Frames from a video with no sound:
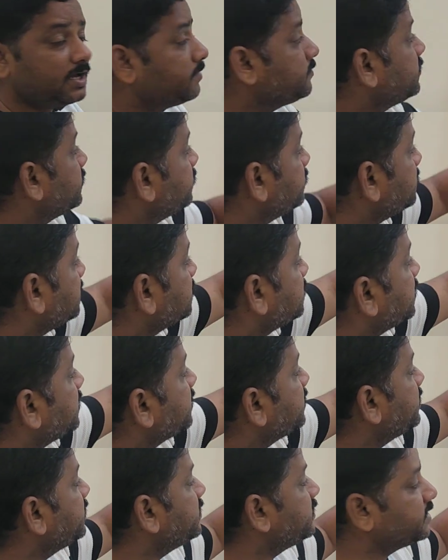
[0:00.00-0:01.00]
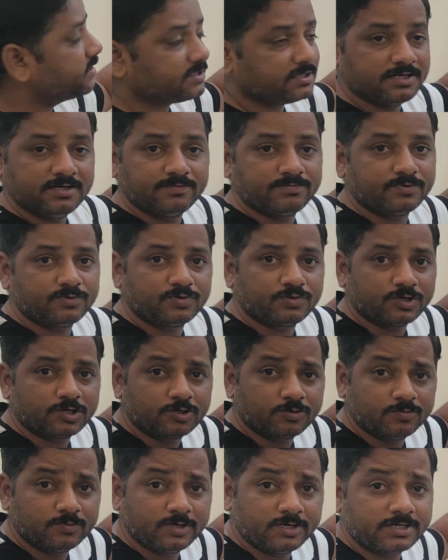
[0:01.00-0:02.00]
I am giving the 38 as an input to
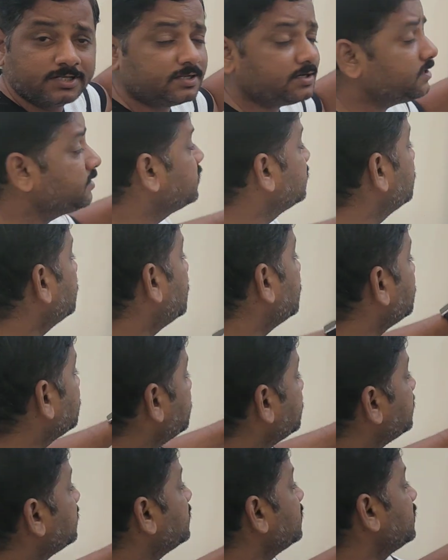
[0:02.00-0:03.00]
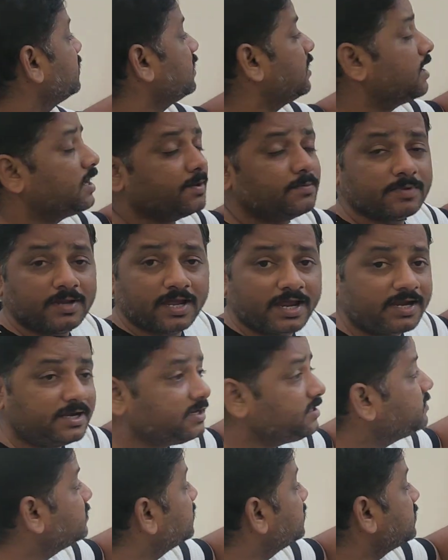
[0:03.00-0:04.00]
accumulator and then I am
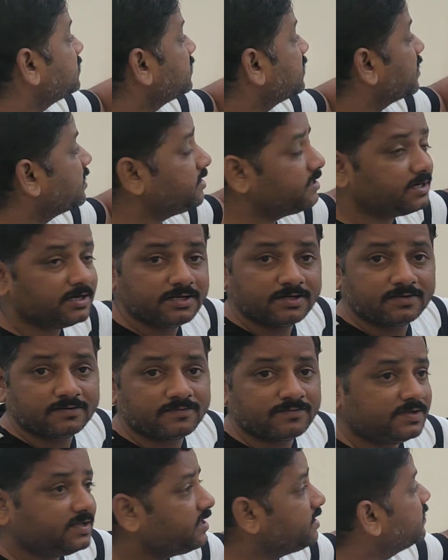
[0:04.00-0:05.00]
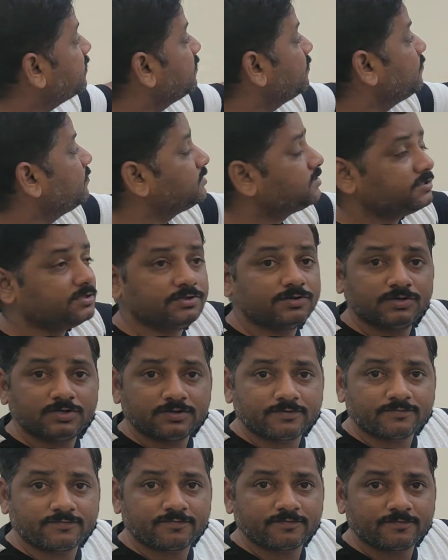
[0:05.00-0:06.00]
ANDing that content of A with
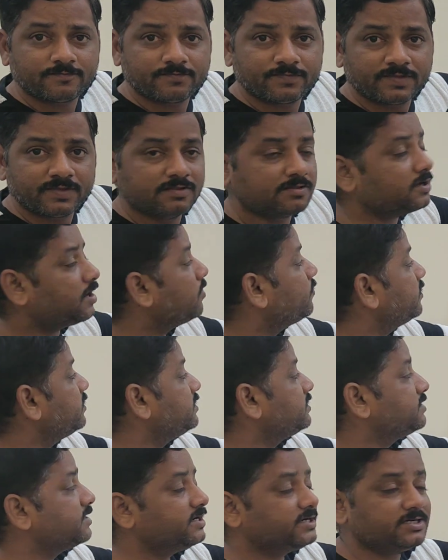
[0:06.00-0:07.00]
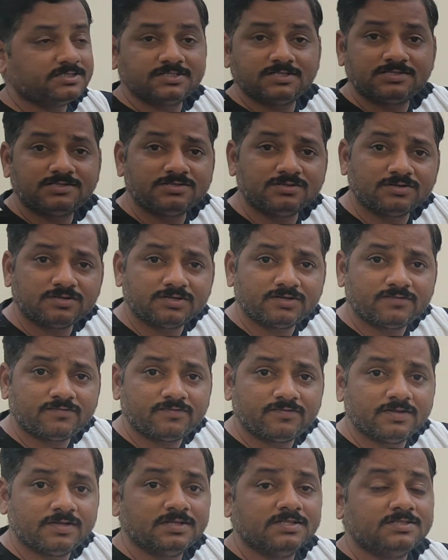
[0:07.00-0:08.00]
0F. So how I decided this
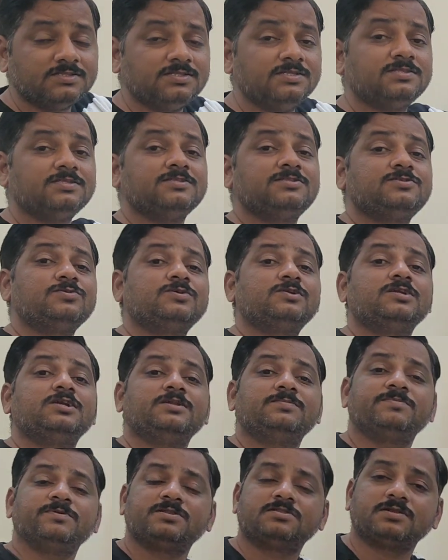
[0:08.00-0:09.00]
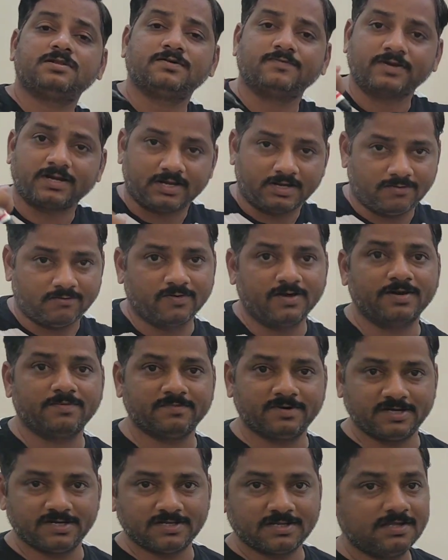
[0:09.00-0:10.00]
0F? This is totally depends on our
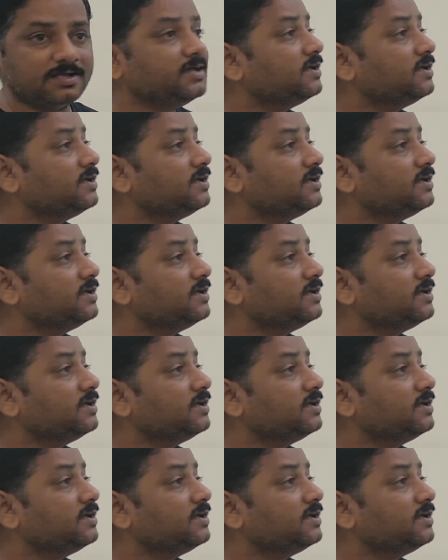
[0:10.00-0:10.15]
requirement.